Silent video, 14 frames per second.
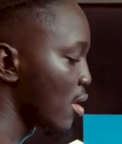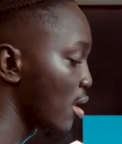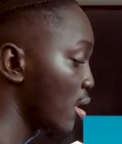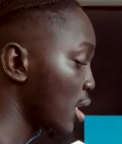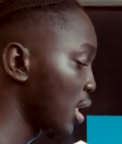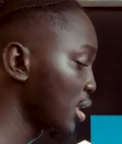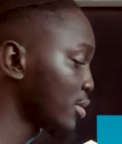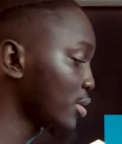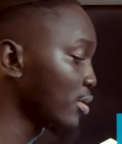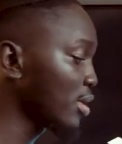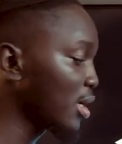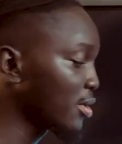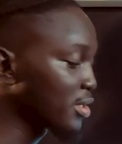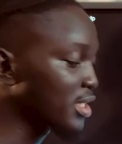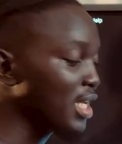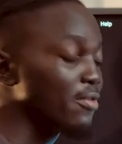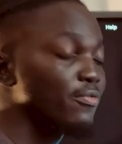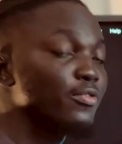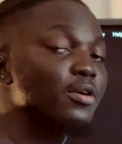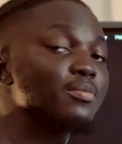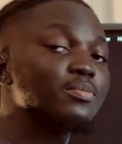All right, so I will start
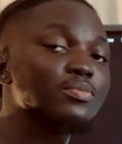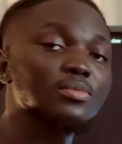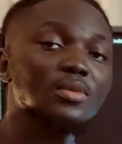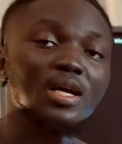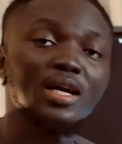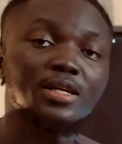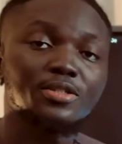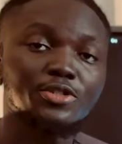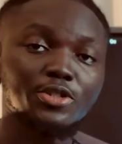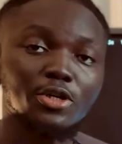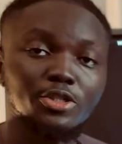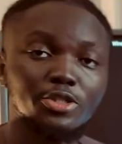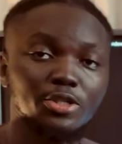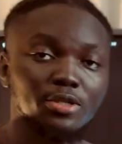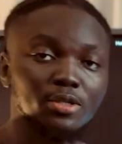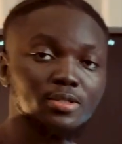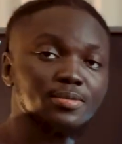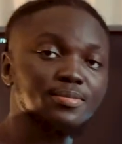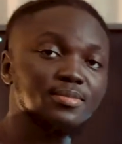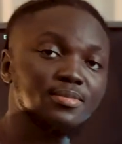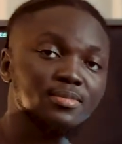from
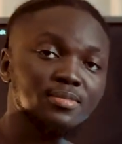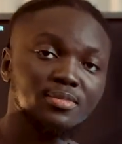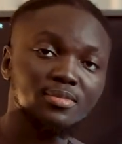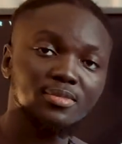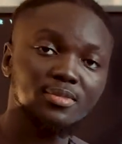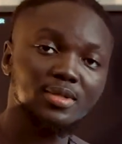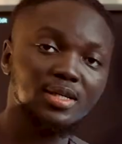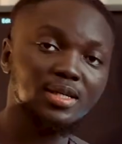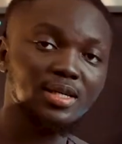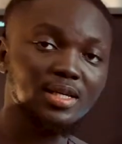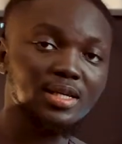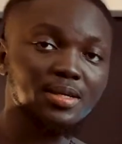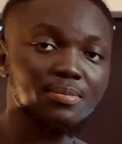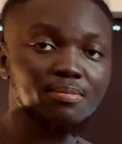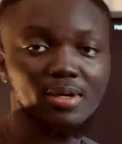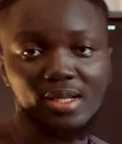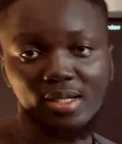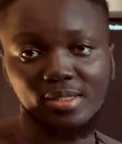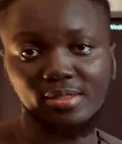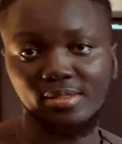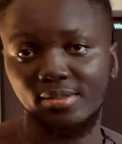exhaustion
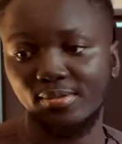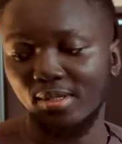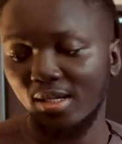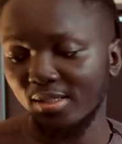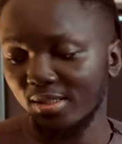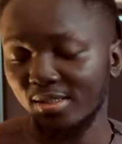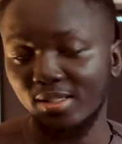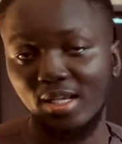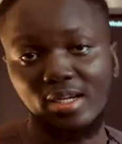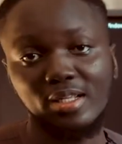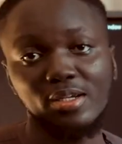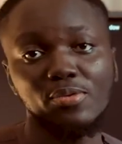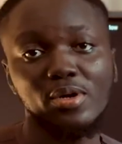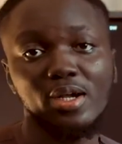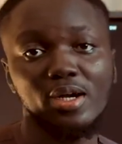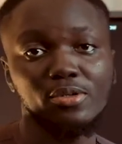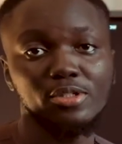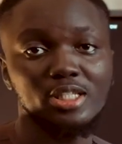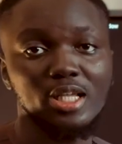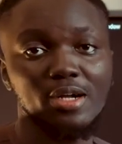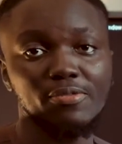imbalance. That's exactly where I
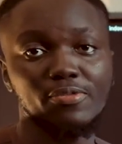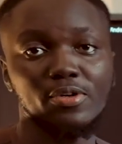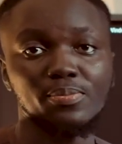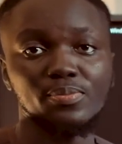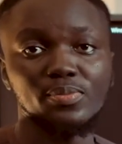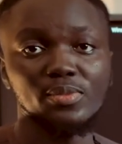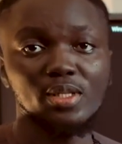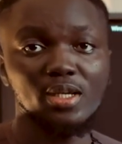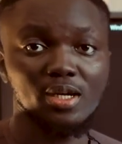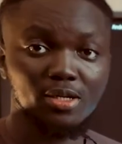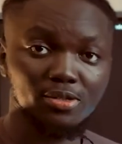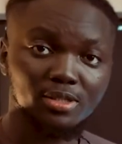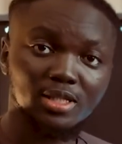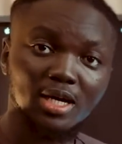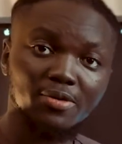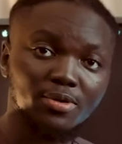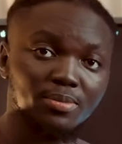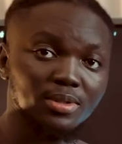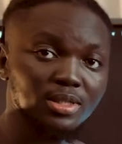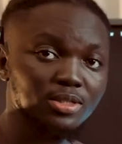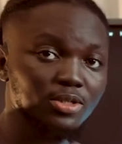will start from. I'll start
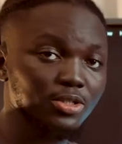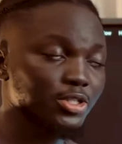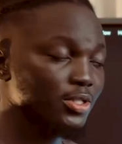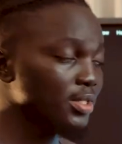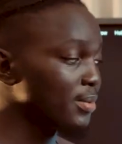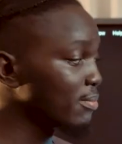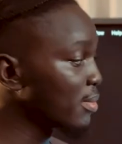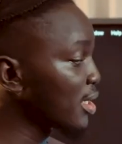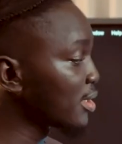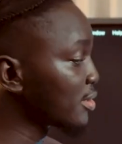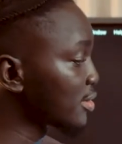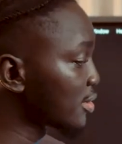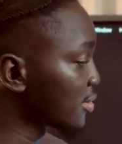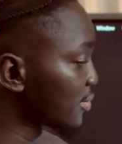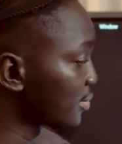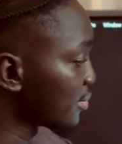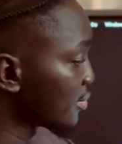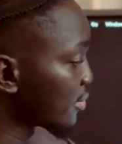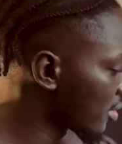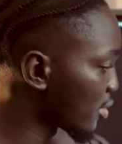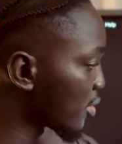from exhaustion imbalance.
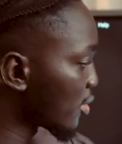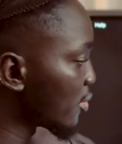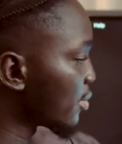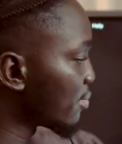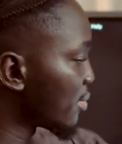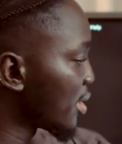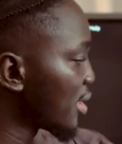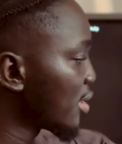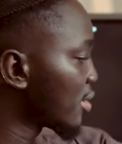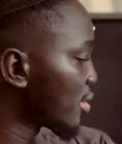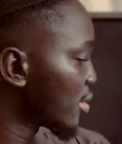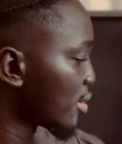Go with me.